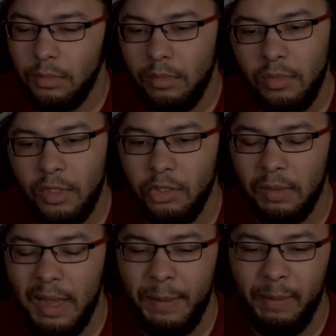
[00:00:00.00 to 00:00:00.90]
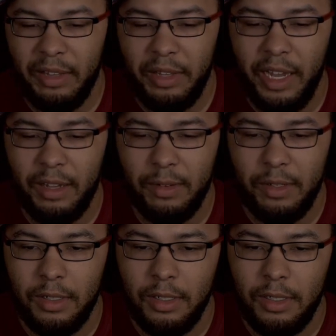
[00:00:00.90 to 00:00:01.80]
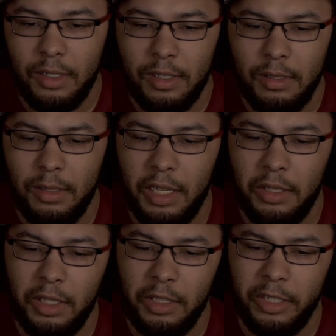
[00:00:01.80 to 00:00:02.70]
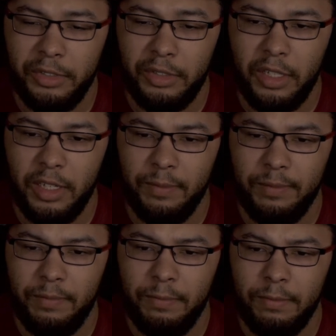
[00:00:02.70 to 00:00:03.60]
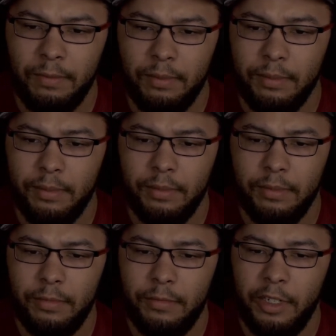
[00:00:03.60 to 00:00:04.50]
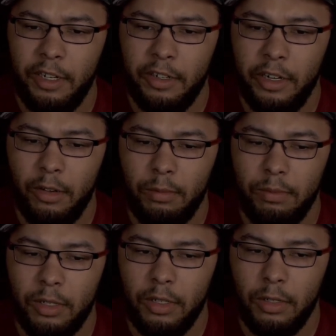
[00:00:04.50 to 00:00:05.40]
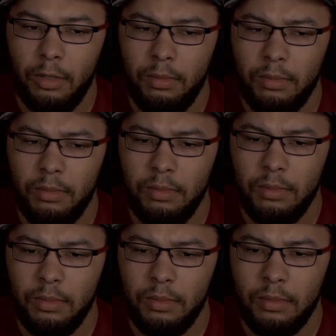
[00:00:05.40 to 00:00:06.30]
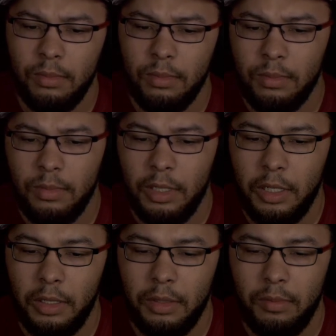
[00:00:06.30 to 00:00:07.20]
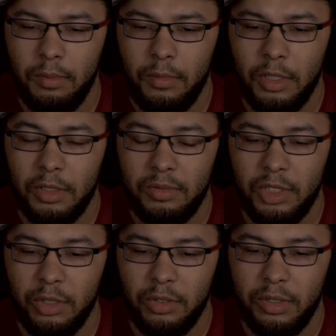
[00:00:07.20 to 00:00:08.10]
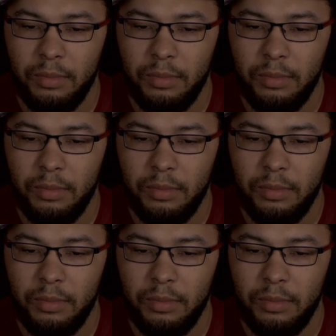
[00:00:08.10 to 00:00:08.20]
So I'm happy about that. And then there's the fingernail girl, and just children.